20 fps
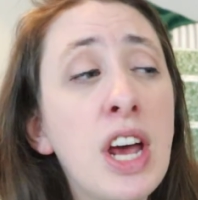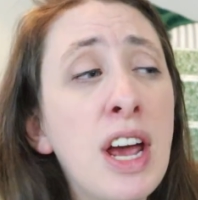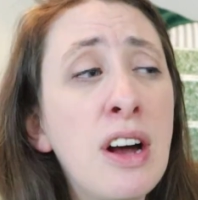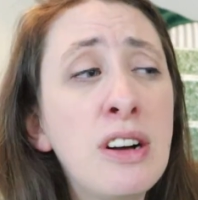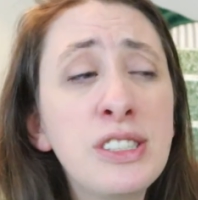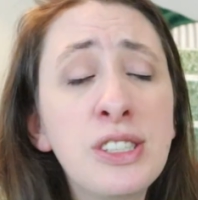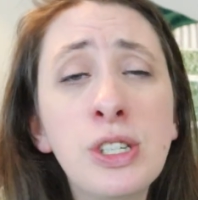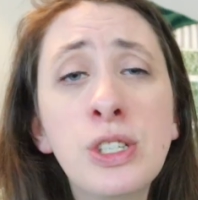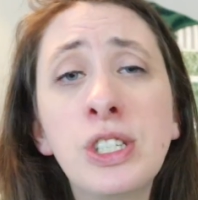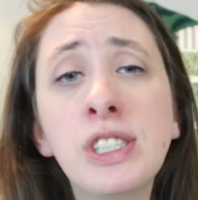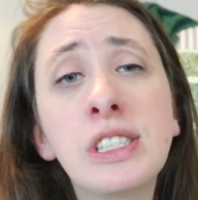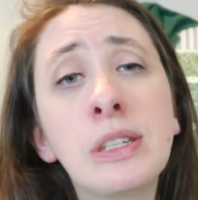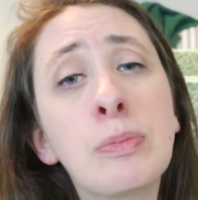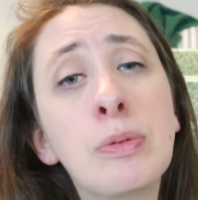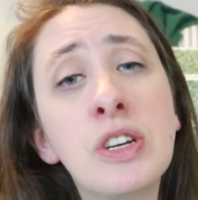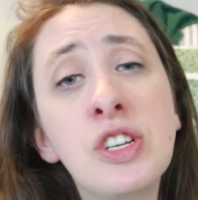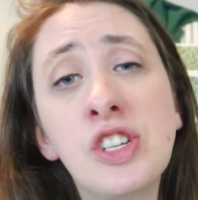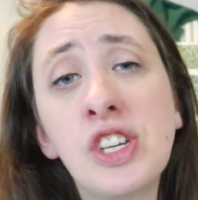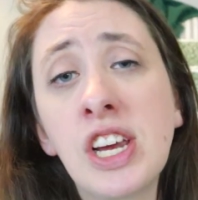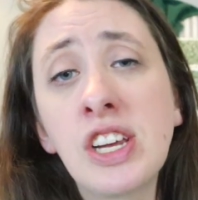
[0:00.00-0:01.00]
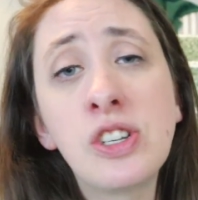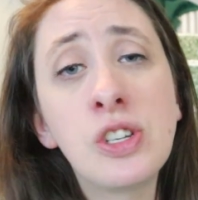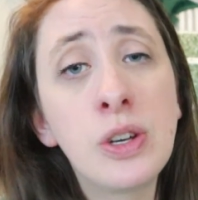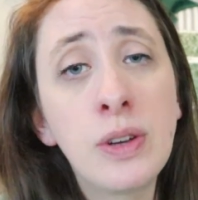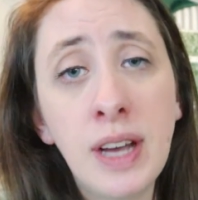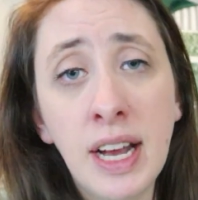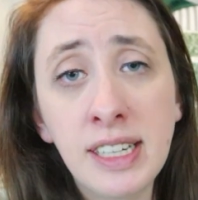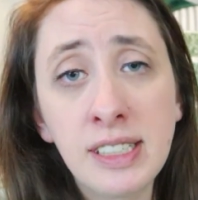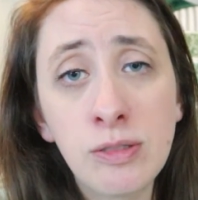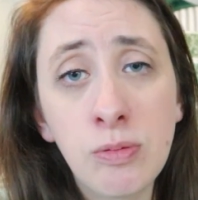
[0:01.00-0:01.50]
I also just appreciate you
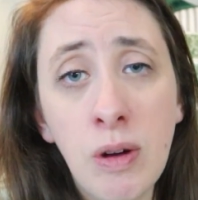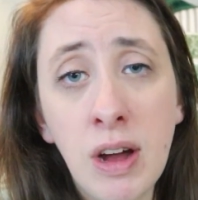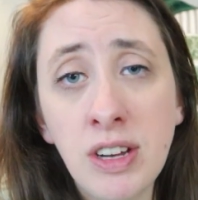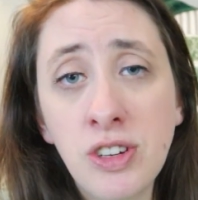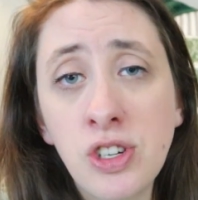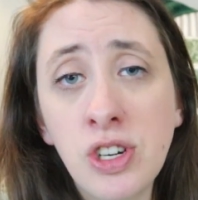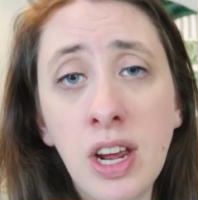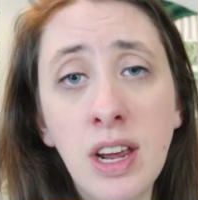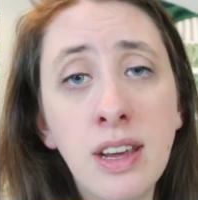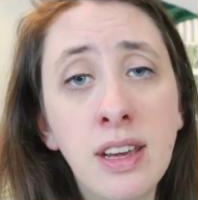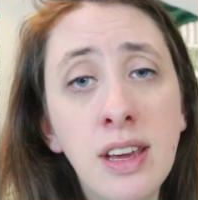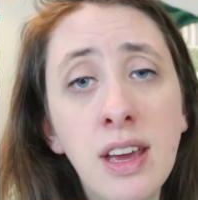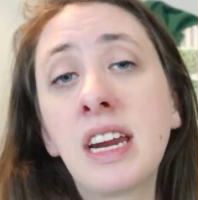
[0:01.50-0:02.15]
guys watching,